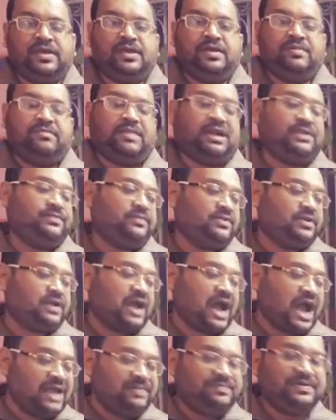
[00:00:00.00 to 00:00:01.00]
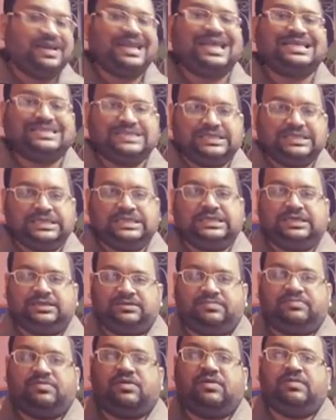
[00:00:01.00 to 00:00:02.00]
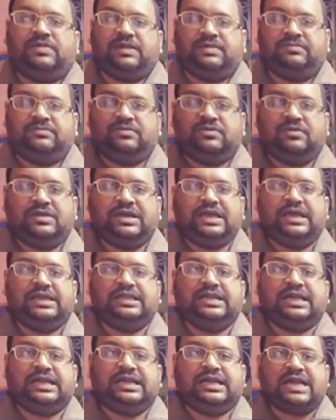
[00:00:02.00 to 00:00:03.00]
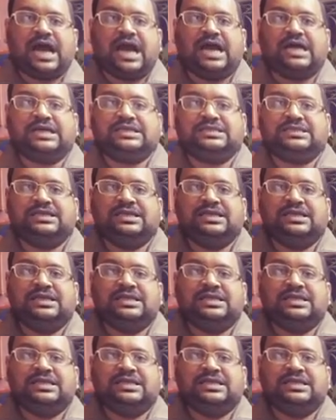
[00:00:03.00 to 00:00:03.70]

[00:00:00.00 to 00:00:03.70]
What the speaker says: But for hyperacidity problem, okay, the drug